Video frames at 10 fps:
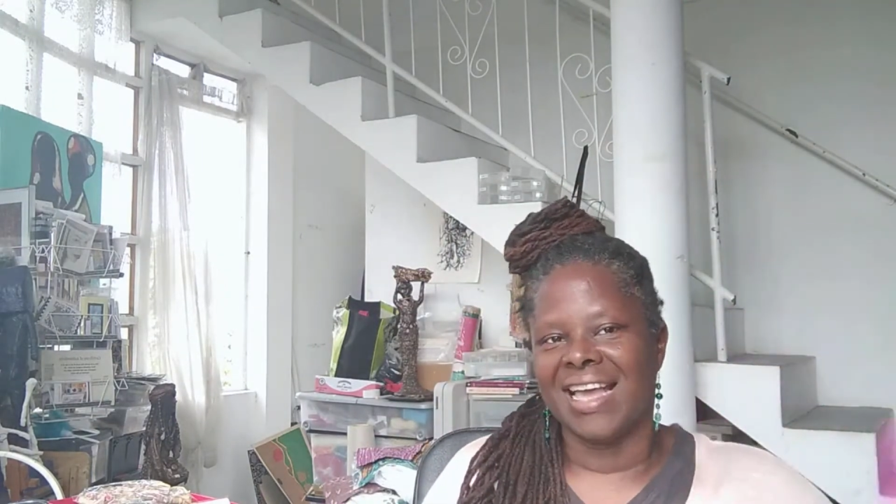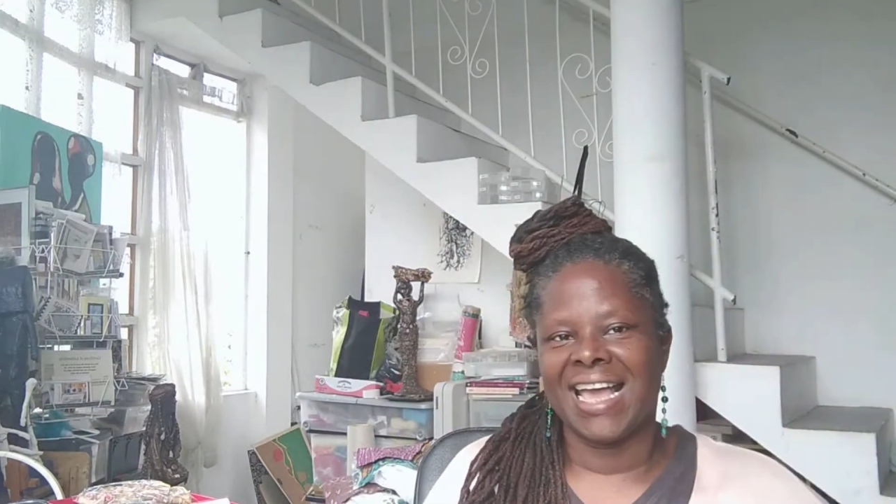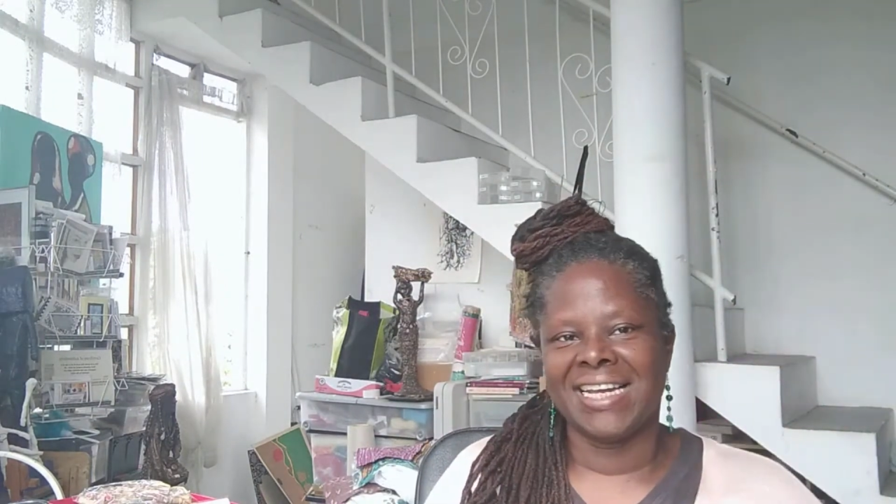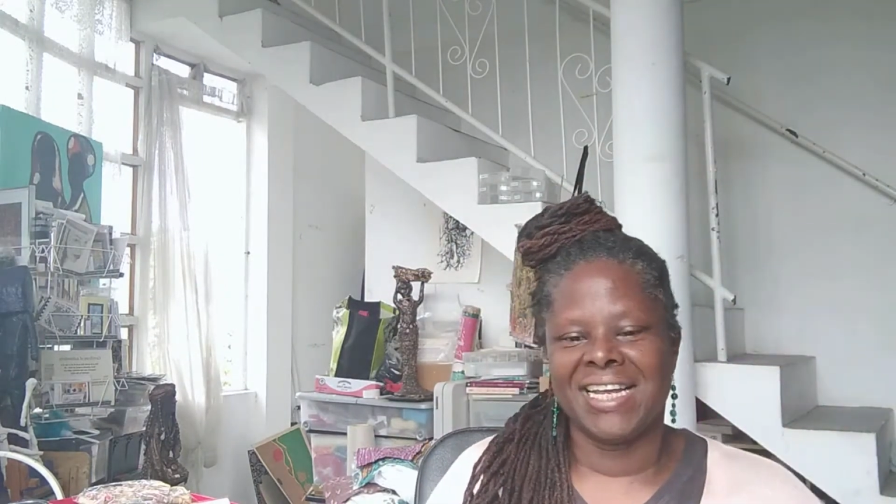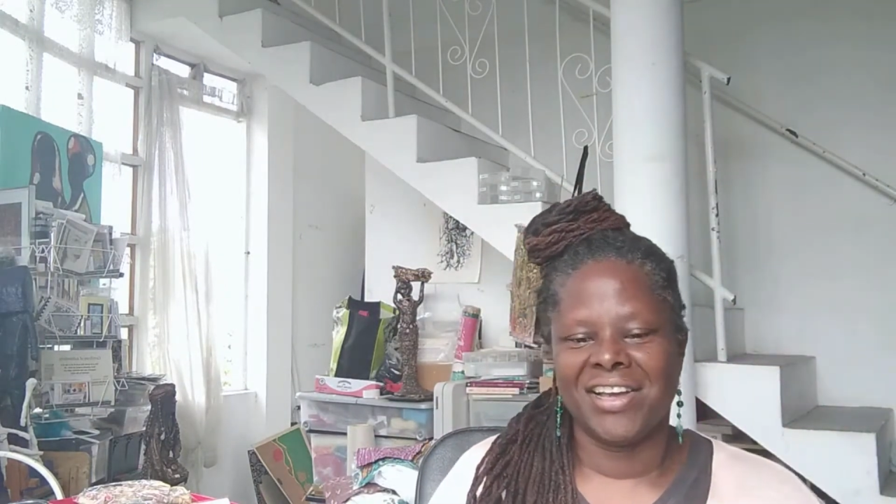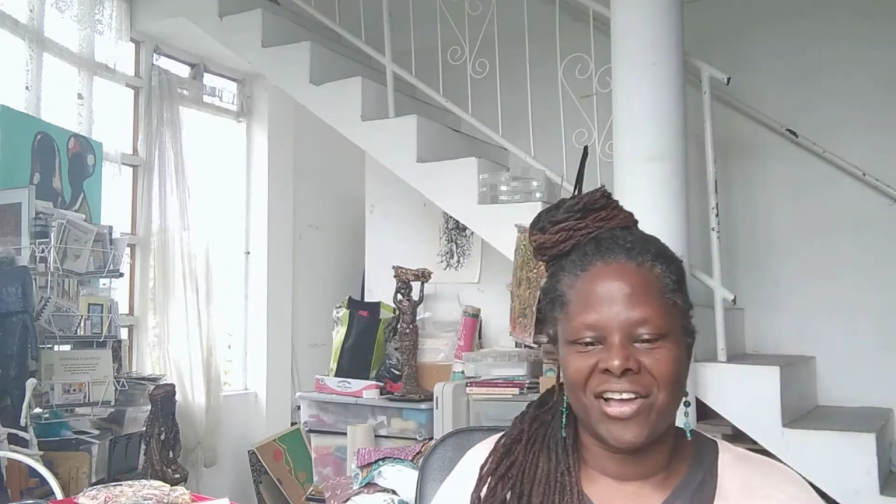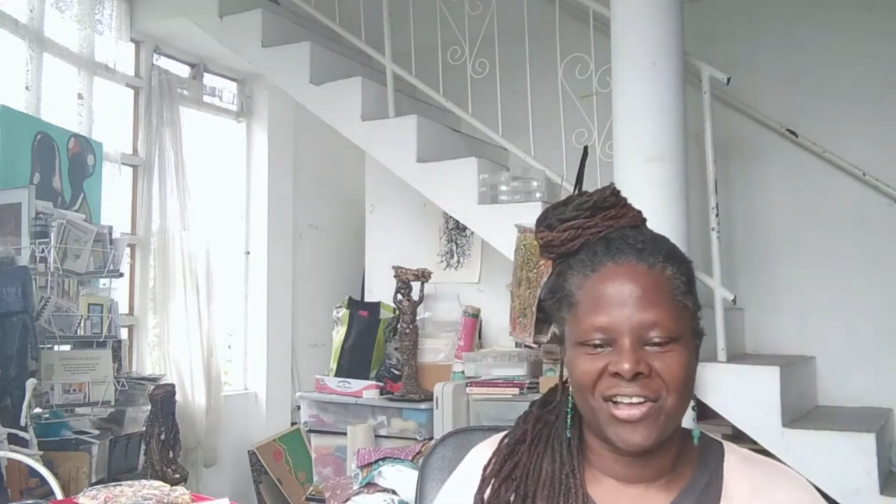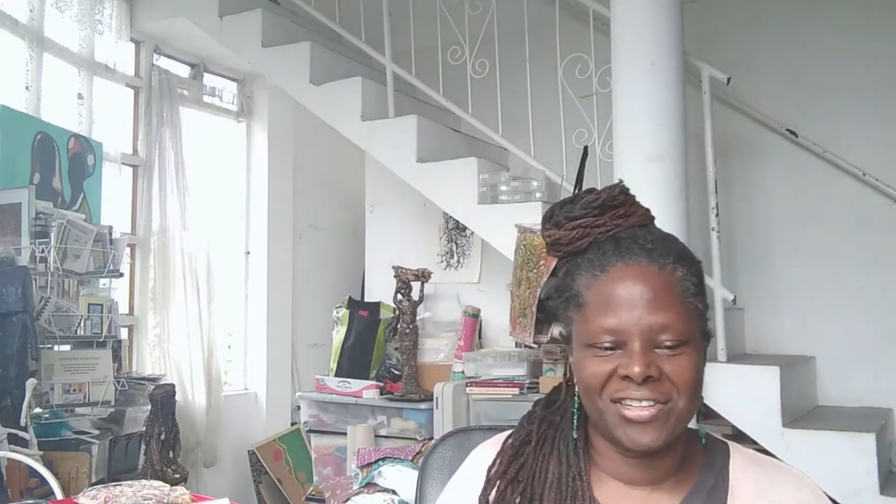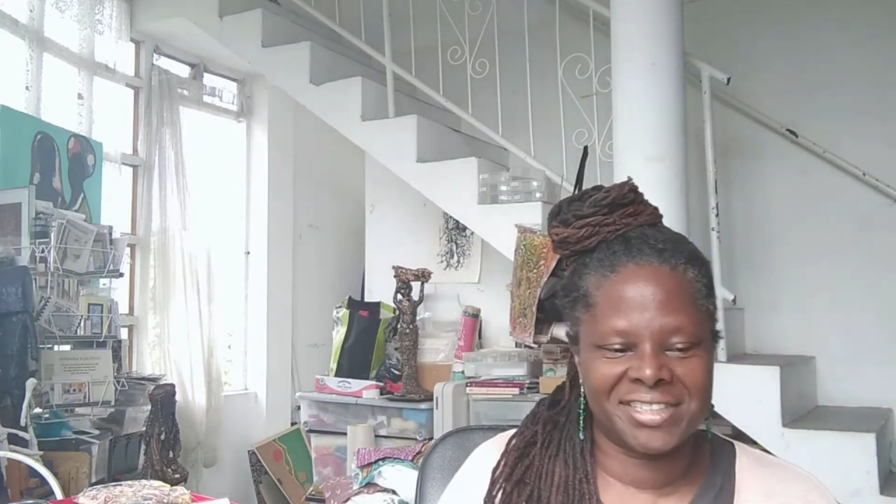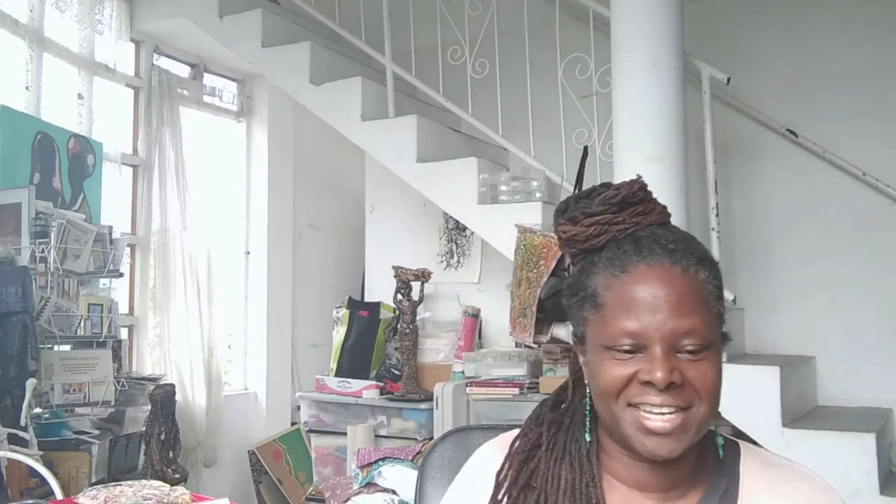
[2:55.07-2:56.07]
an eager
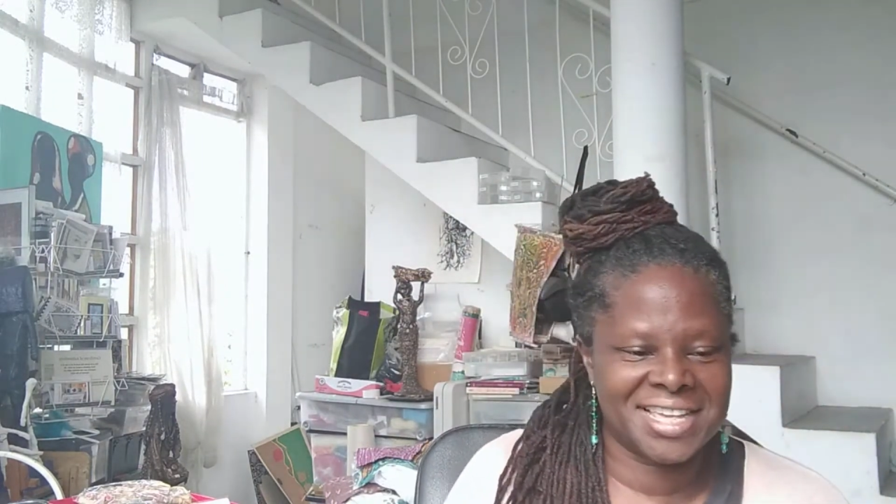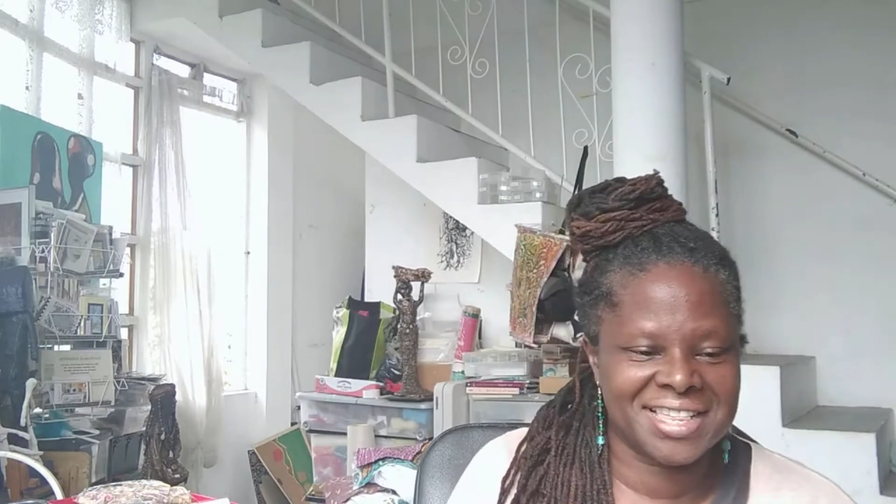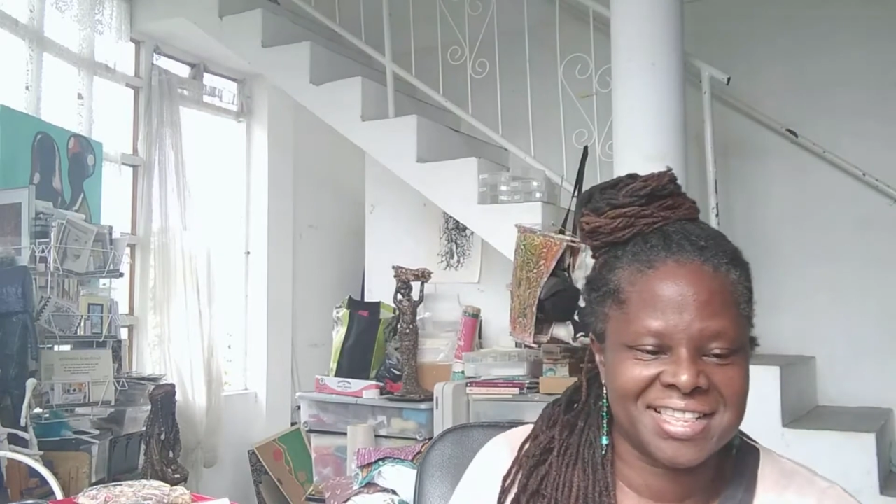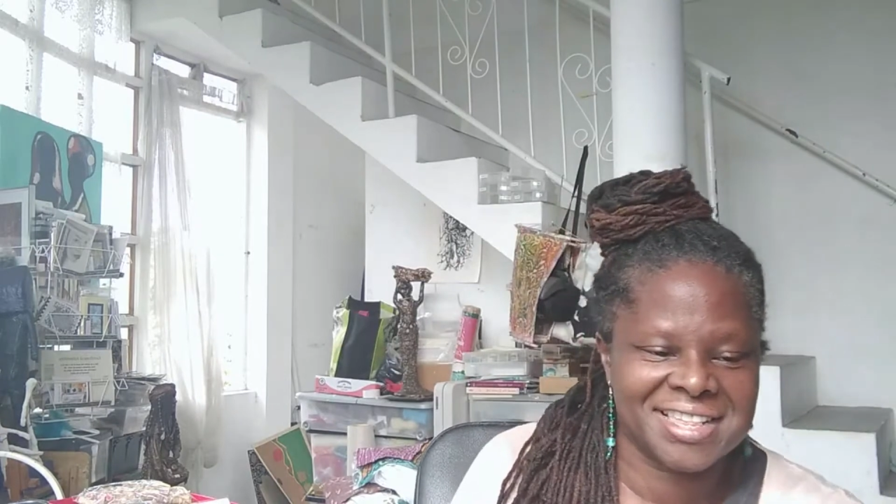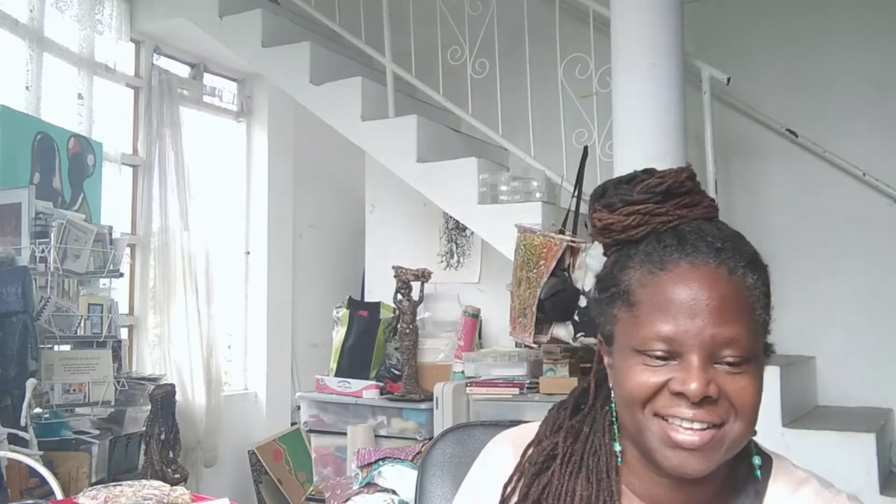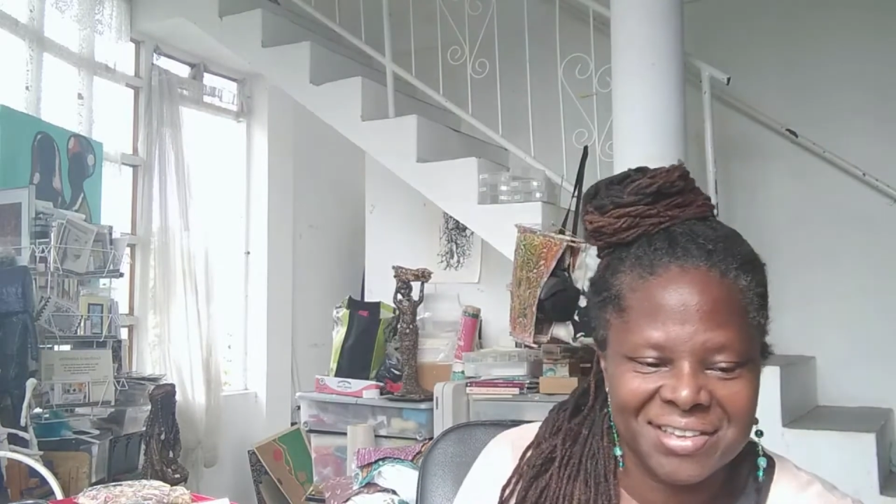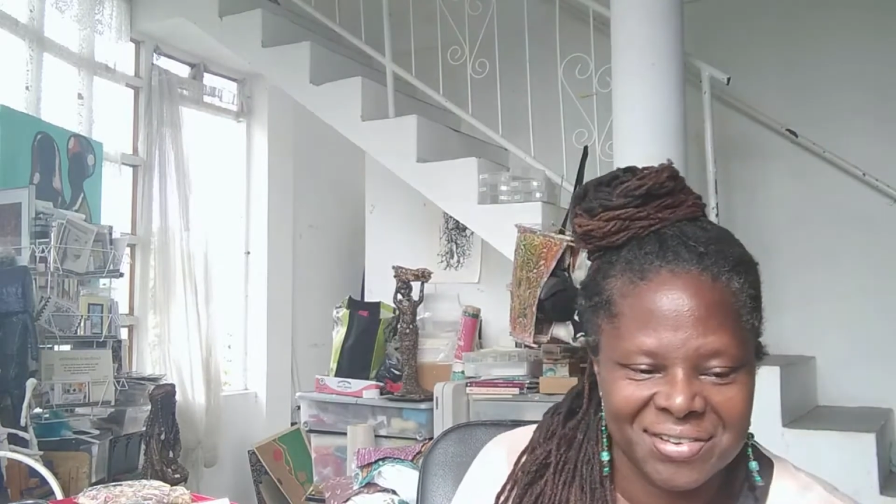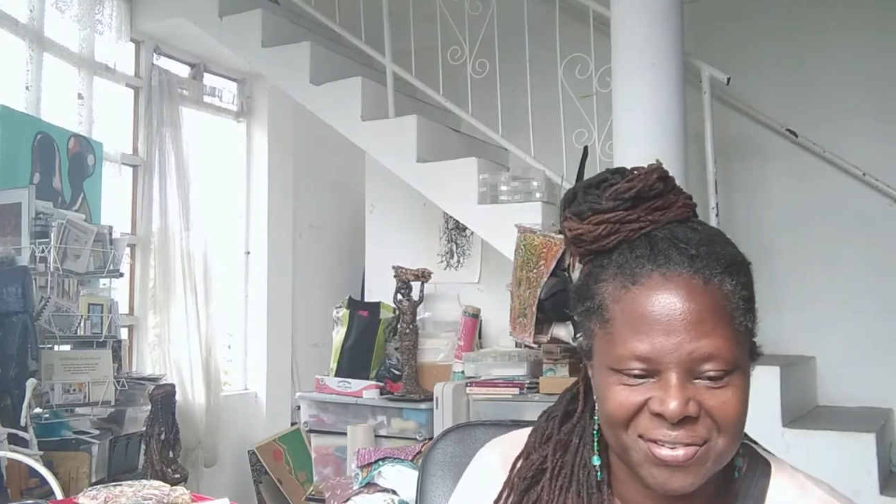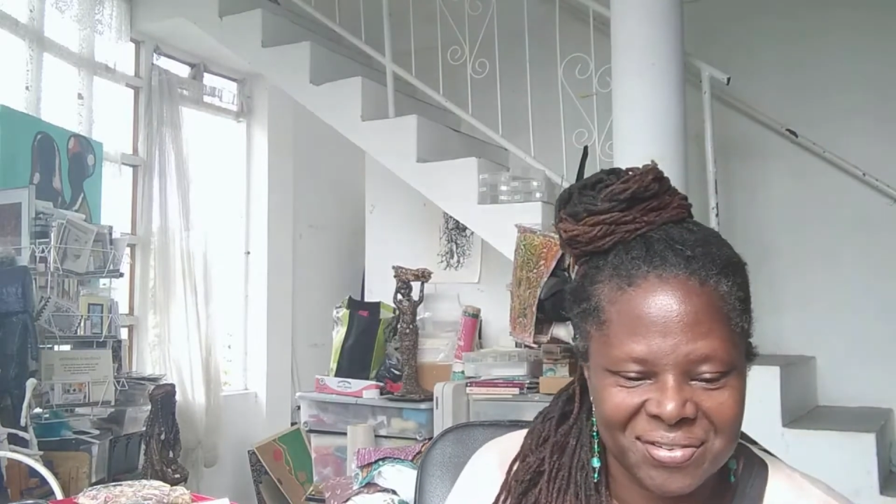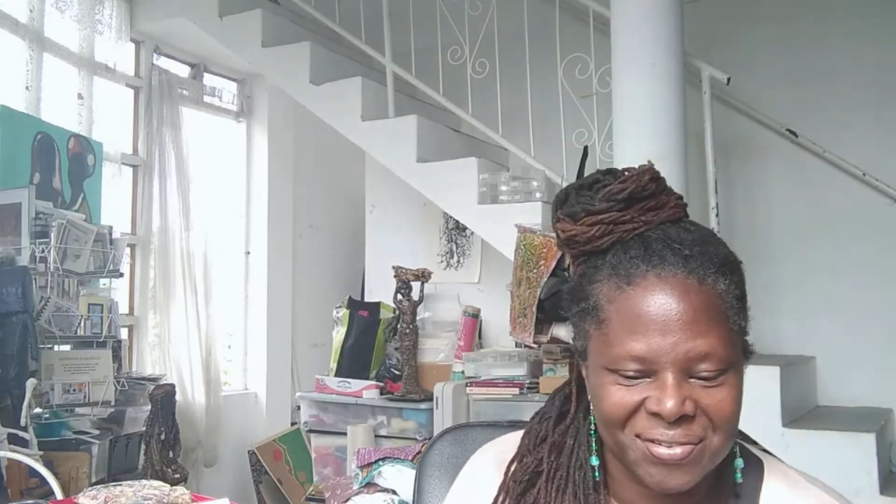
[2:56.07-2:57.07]
artist,
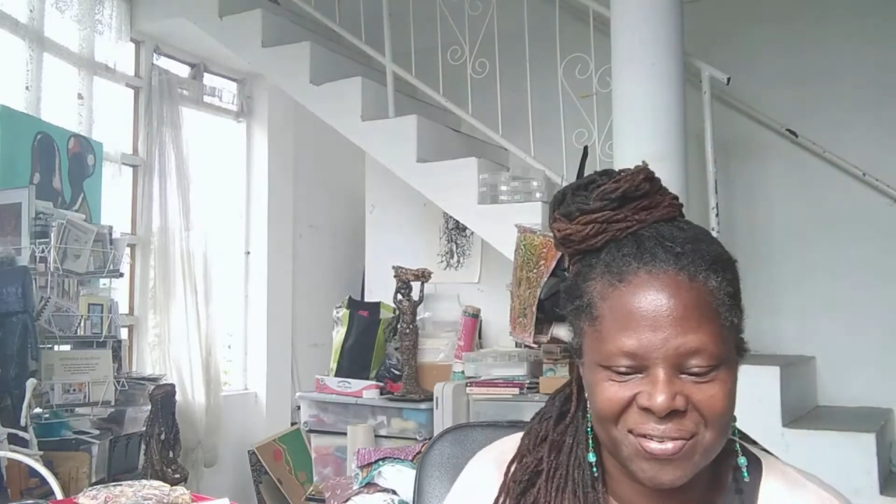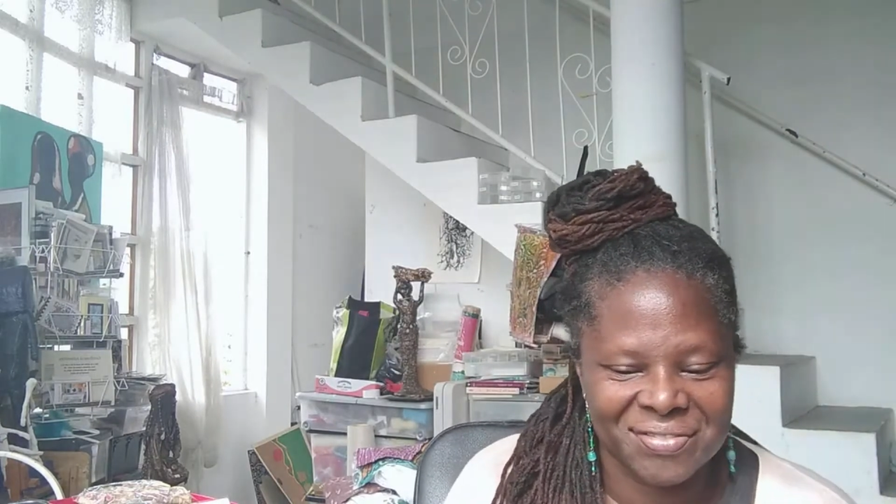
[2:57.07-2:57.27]
or